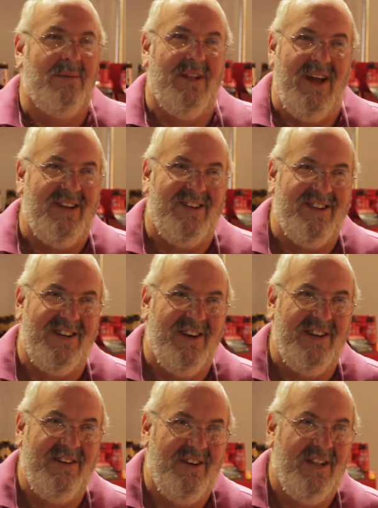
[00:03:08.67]
glasses
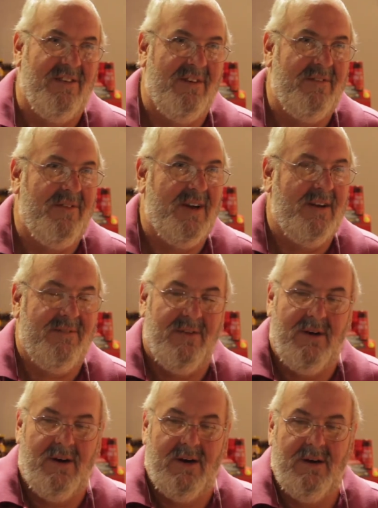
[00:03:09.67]
go? They're all over the freaking floor.